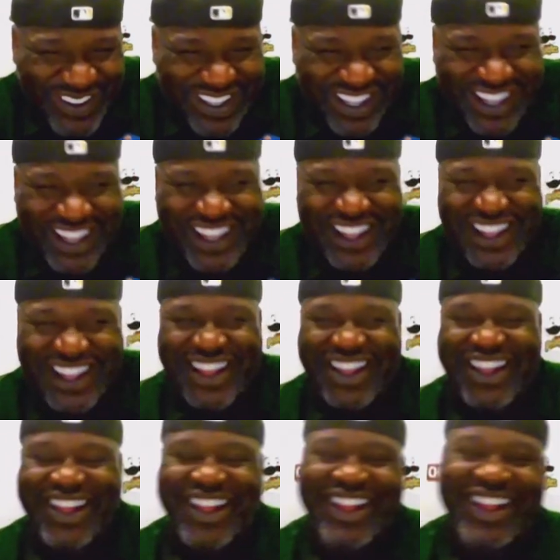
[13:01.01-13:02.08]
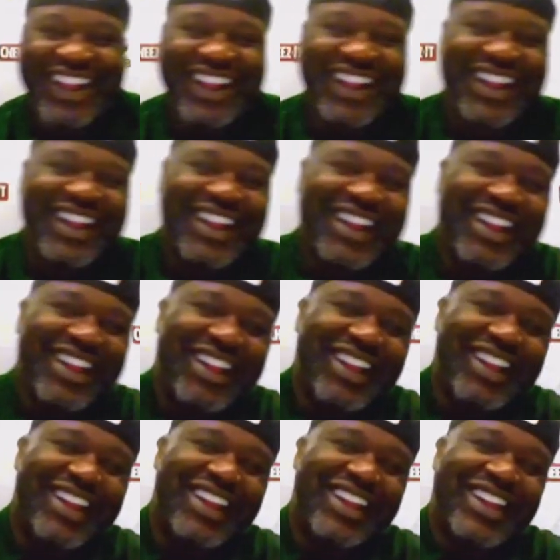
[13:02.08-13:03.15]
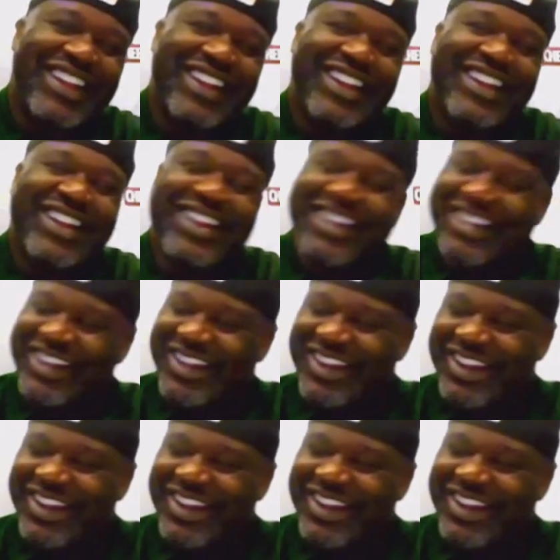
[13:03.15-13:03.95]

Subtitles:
(silent)